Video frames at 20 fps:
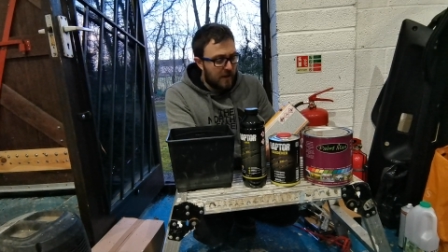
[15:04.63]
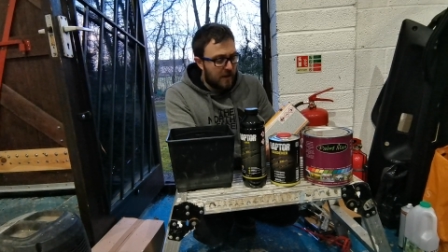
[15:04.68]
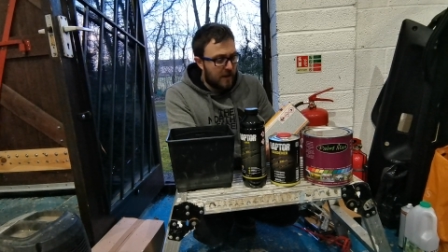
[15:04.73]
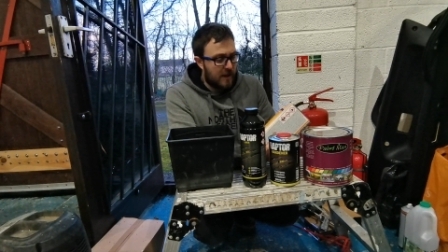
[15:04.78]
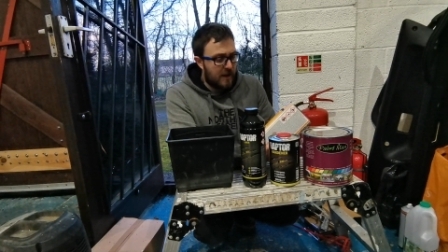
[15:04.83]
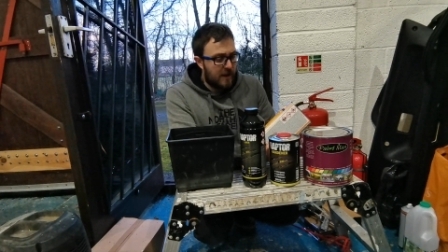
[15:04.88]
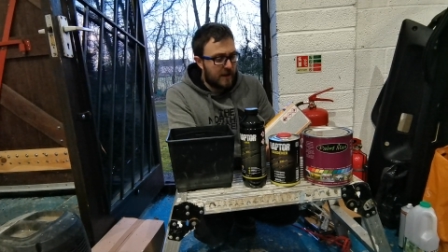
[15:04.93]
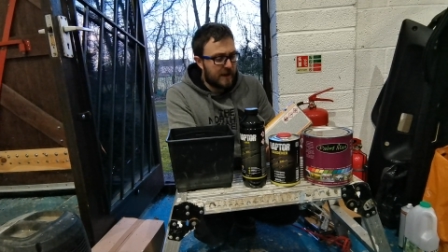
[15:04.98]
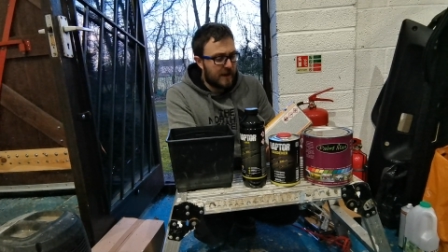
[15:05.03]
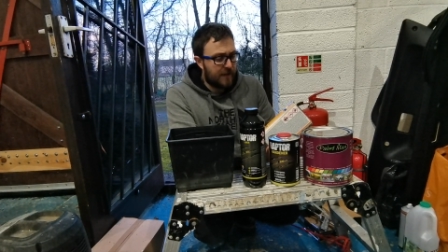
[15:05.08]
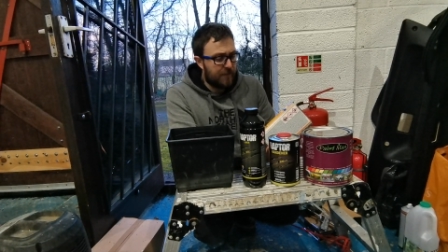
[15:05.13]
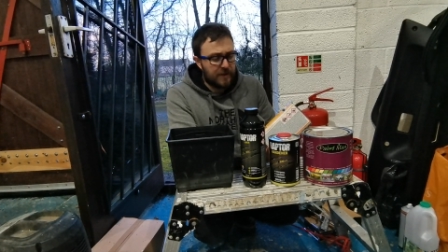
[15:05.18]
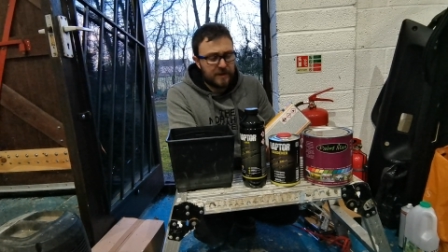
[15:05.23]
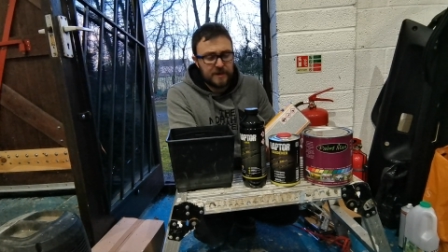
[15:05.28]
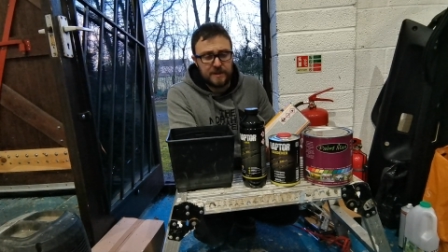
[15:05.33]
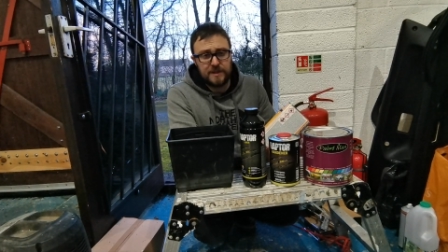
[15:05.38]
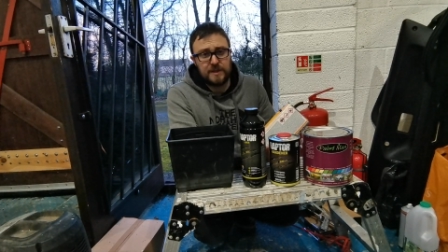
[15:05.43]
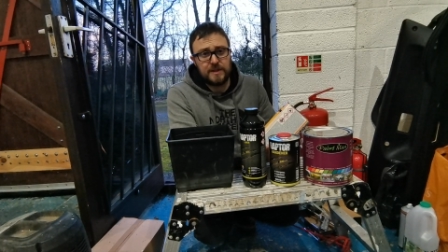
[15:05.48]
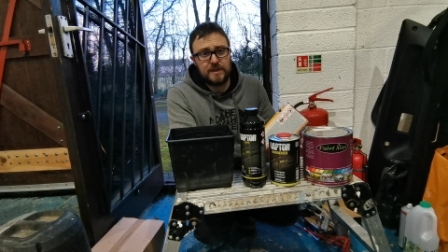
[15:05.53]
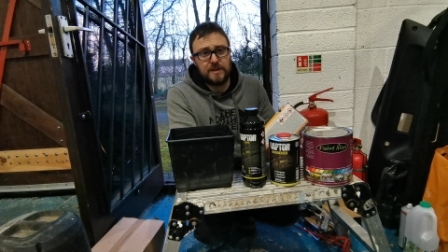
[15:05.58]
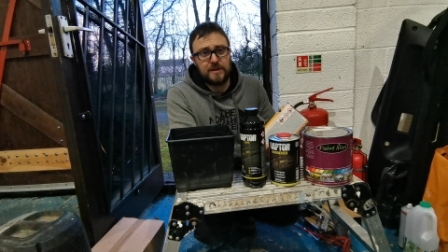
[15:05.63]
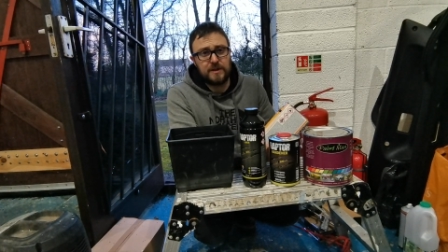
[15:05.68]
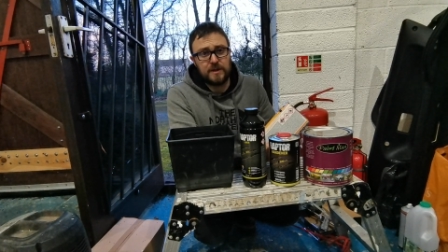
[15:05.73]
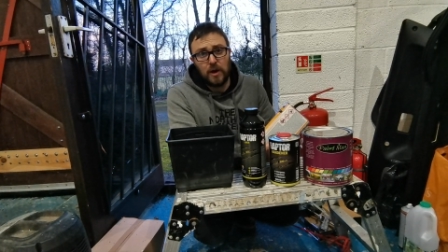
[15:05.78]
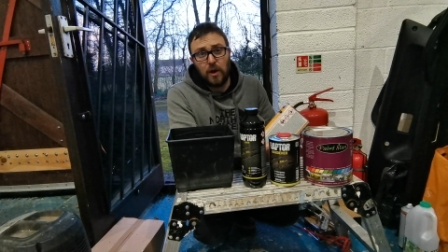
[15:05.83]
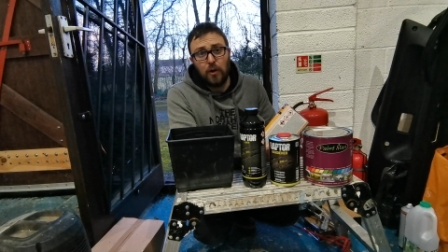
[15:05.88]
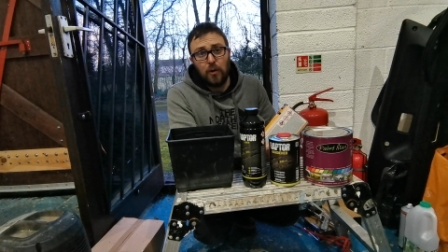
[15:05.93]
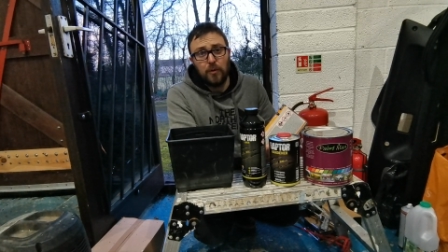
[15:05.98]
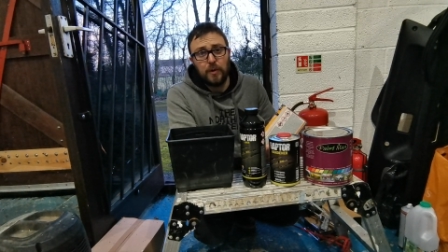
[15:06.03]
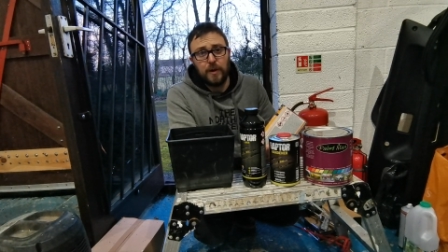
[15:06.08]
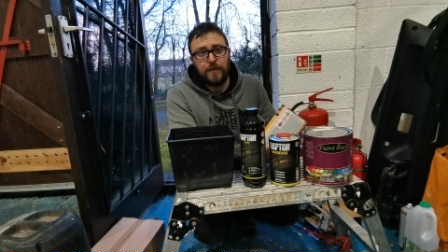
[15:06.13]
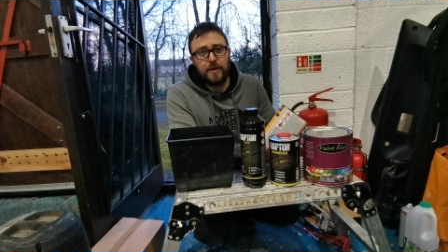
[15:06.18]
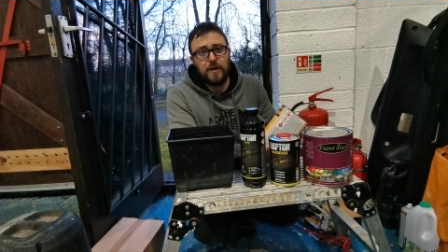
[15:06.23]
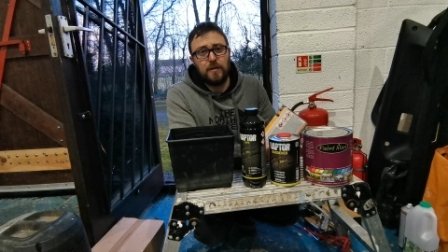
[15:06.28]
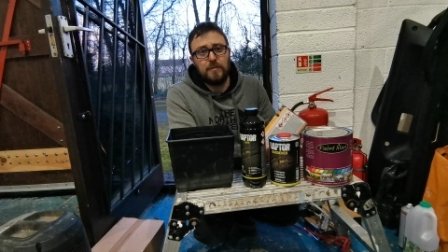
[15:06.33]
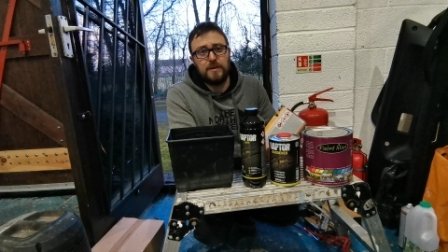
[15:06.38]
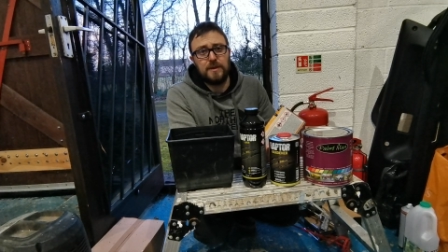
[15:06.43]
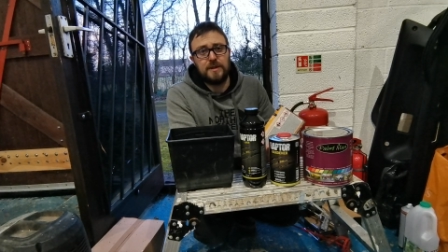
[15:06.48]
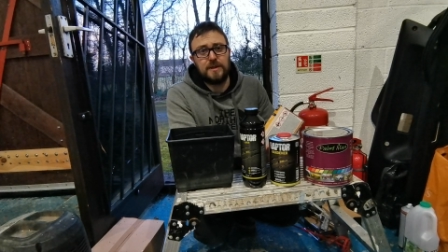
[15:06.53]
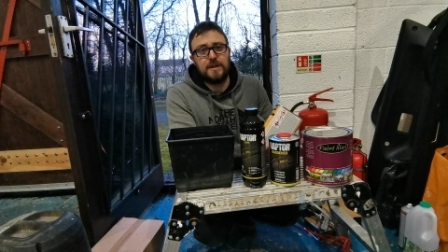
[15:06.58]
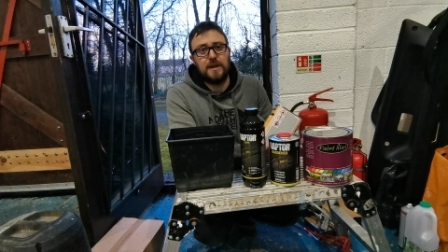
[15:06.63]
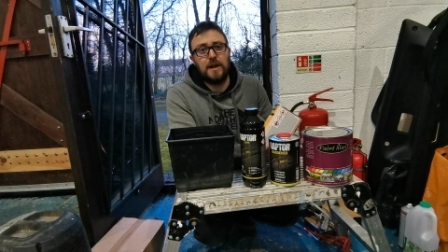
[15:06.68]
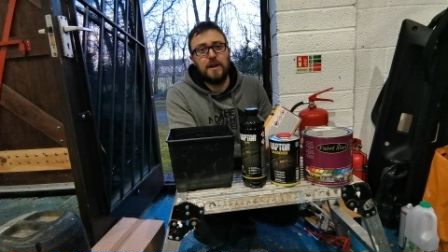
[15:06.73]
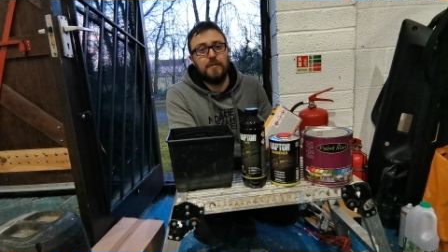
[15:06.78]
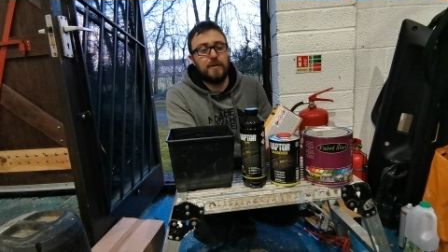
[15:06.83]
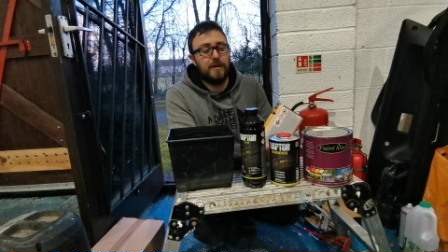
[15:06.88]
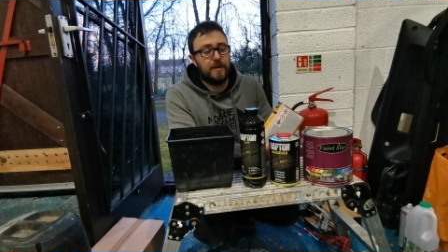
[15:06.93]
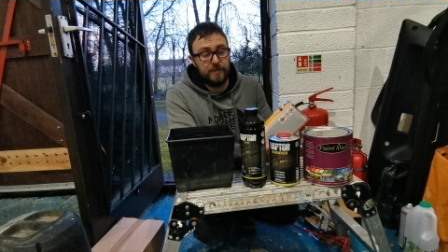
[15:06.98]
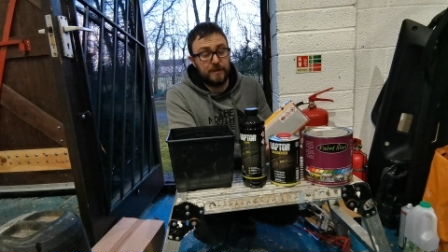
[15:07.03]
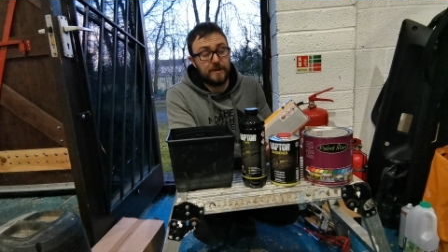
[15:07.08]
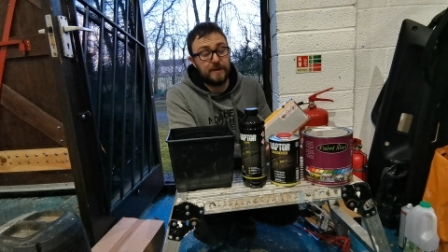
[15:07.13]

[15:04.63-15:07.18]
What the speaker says: Again, because it's cold, I've gone with the slow,